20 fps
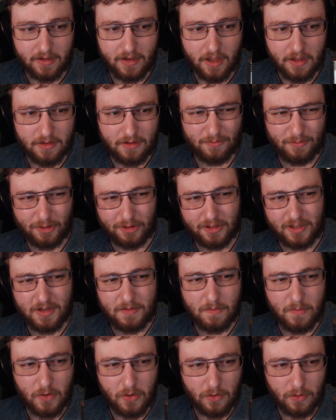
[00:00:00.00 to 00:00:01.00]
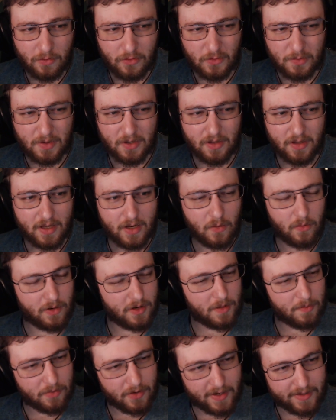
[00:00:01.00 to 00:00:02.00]
Nothing really moves, but like when
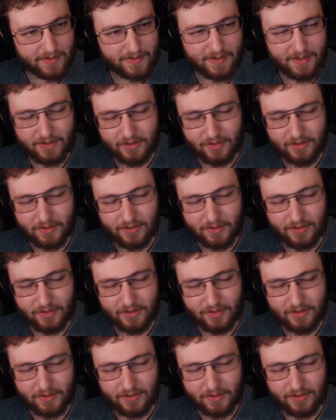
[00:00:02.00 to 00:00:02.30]
you press it,